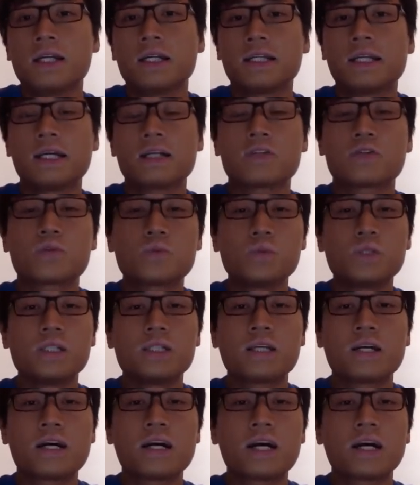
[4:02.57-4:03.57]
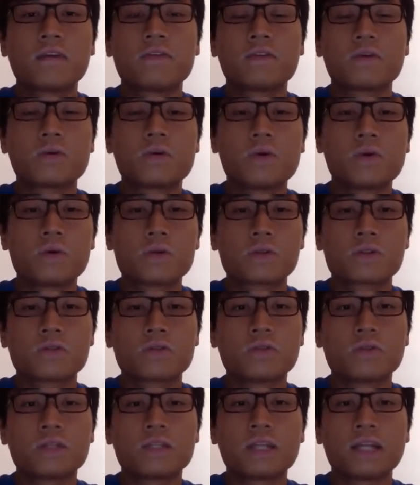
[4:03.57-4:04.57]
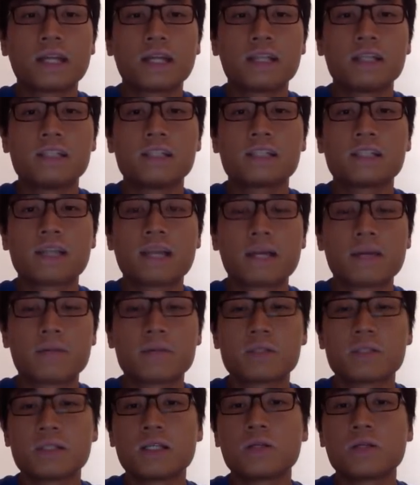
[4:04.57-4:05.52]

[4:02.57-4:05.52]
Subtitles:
There are 3 types of courts for tennis games,